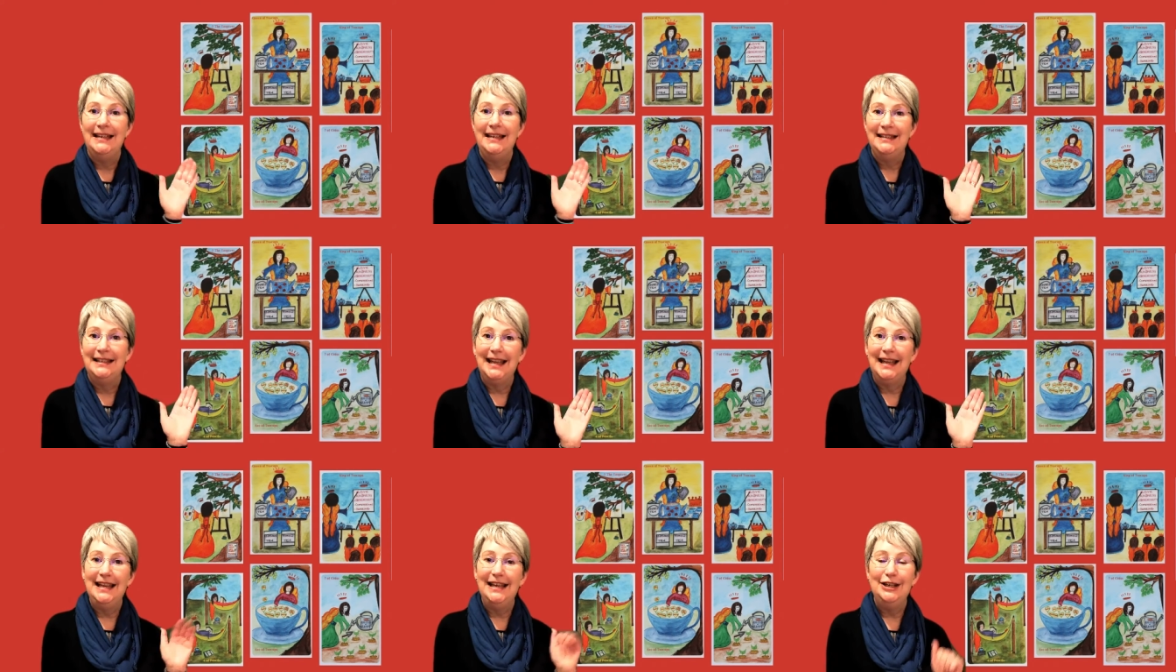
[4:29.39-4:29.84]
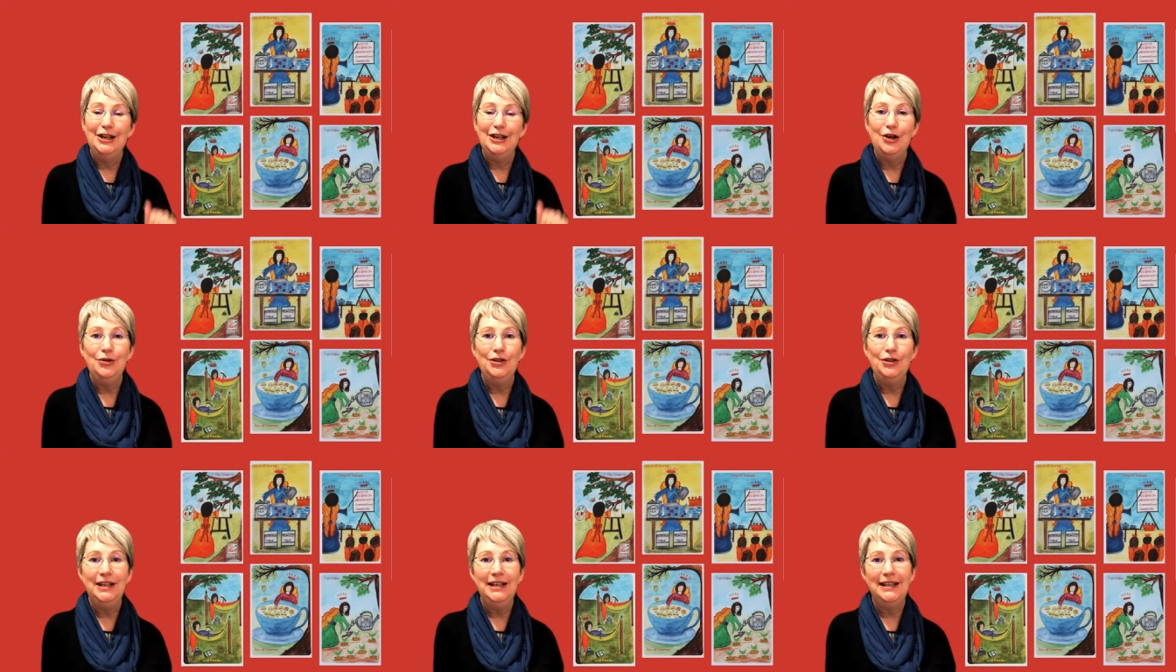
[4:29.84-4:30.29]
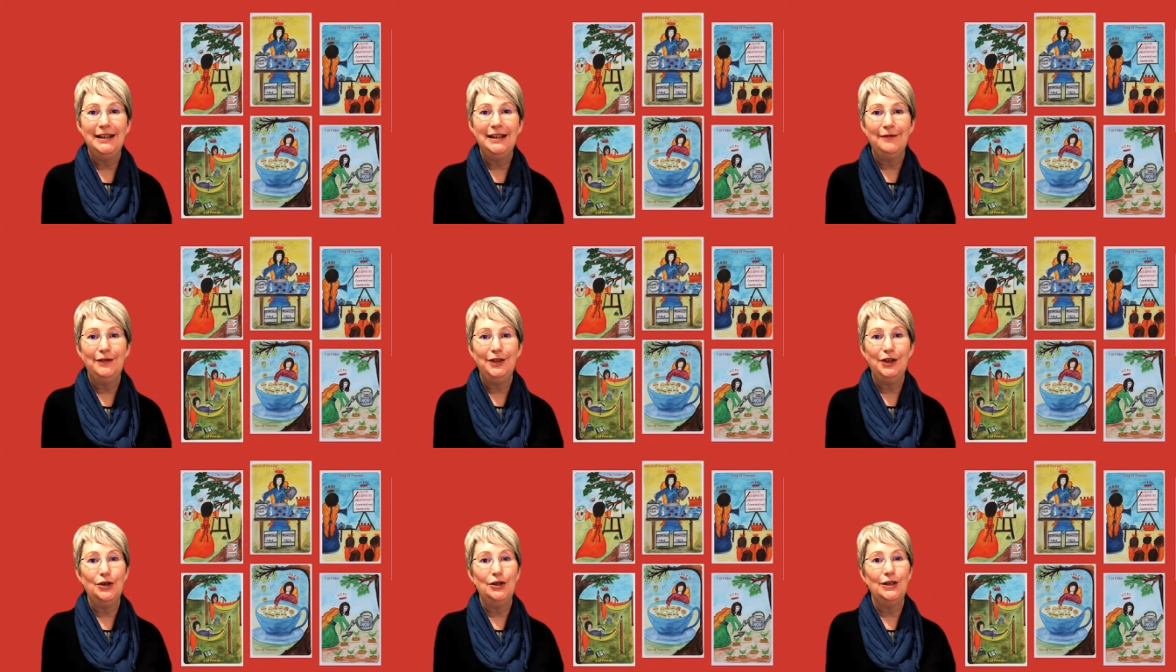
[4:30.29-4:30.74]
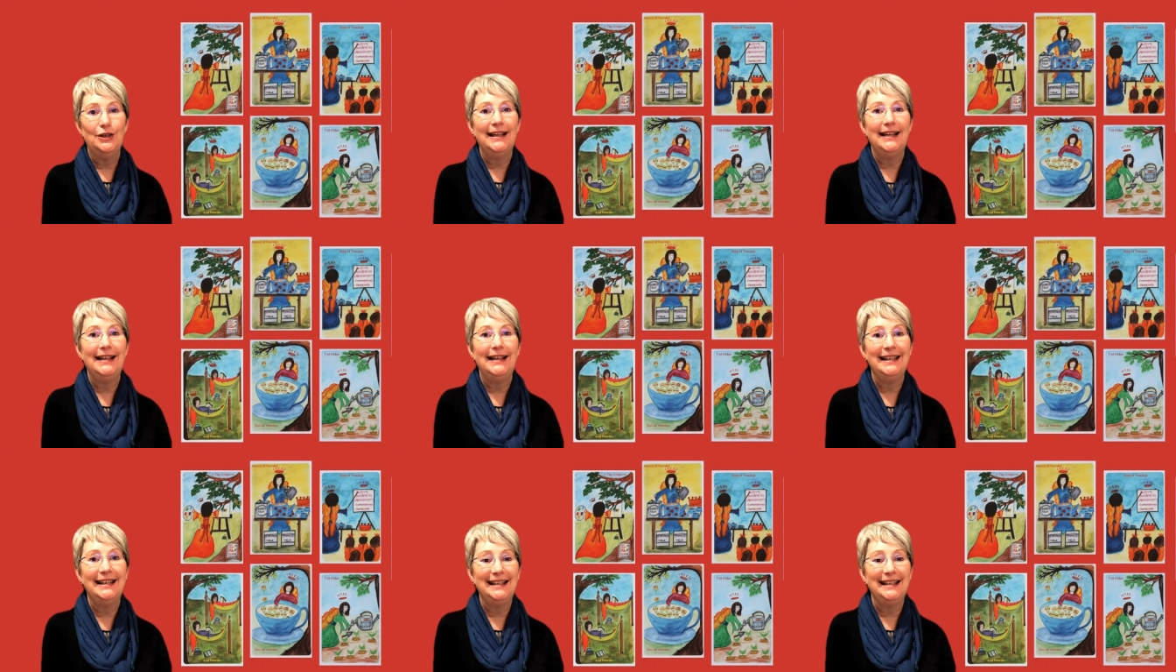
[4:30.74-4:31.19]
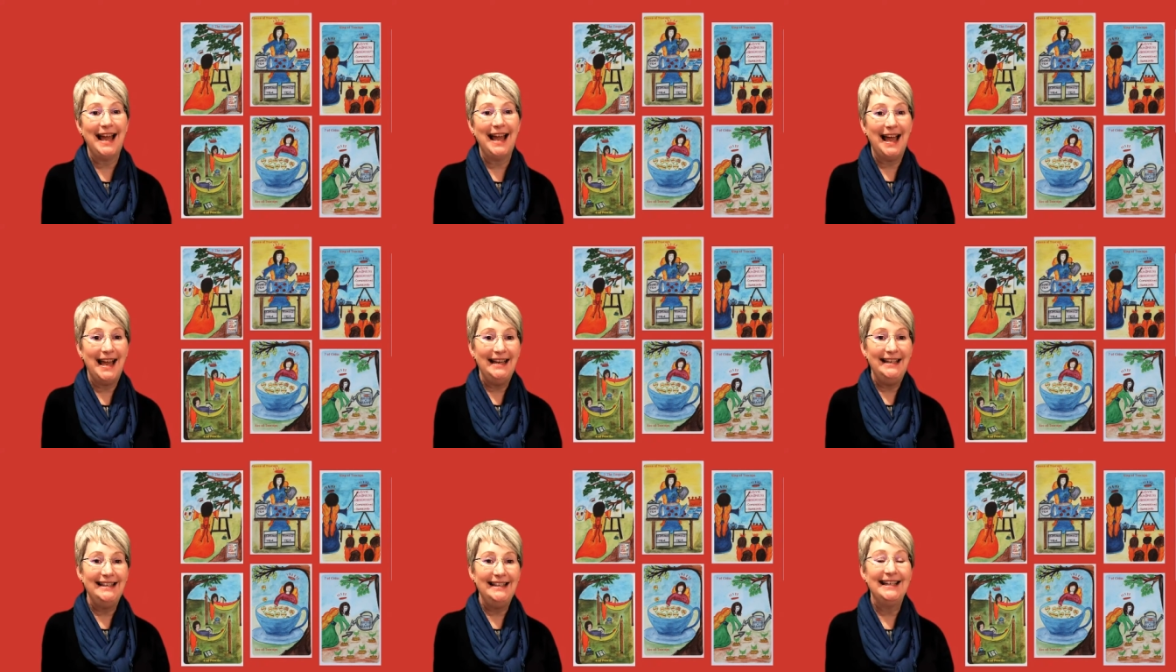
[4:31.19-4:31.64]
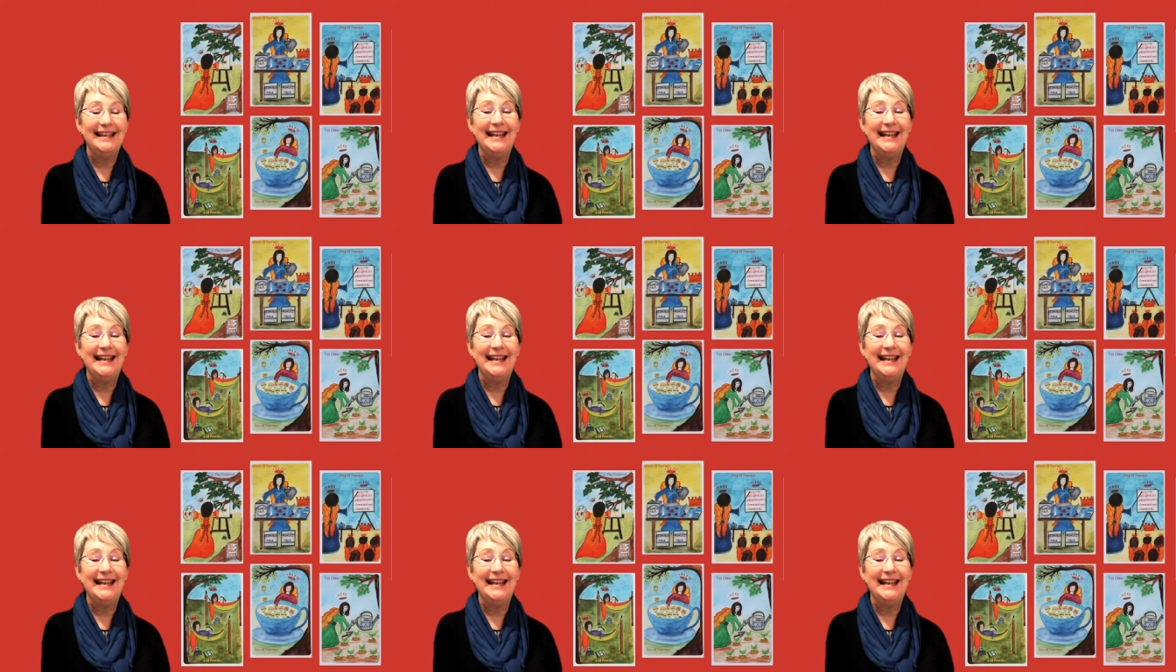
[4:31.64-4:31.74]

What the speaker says: Take notice of those little signs